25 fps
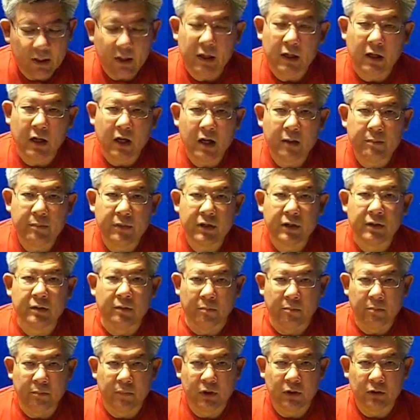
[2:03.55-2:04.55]
And I am
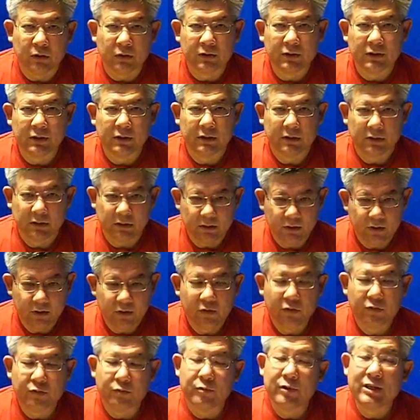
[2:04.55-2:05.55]
in Milne
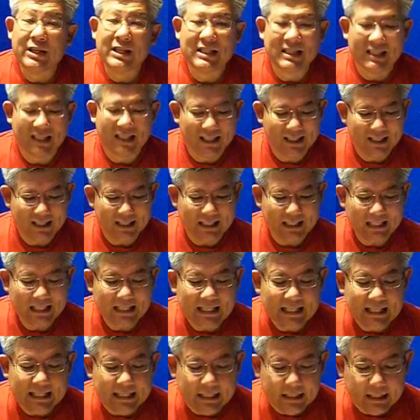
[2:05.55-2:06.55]

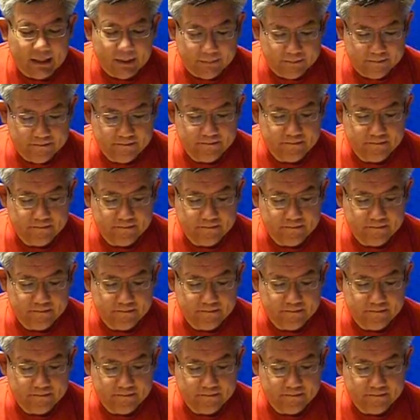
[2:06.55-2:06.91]
310E.